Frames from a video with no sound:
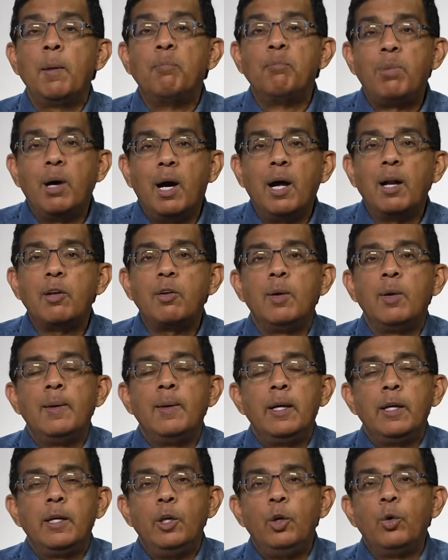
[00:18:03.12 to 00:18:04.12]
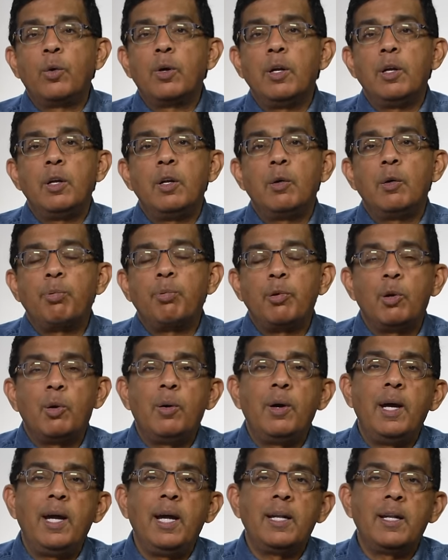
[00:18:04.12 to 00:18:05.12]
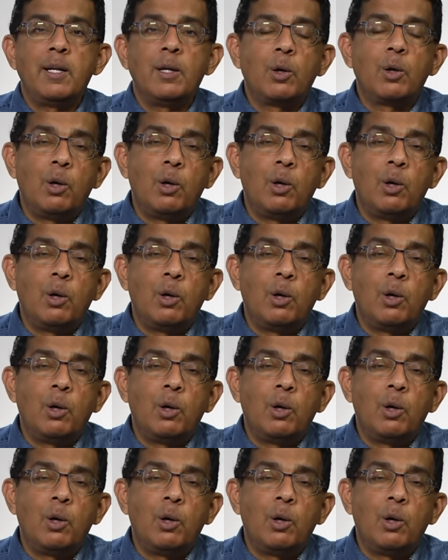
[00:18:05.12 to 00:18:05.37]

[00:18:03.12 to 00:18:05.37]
But you can deploy it in a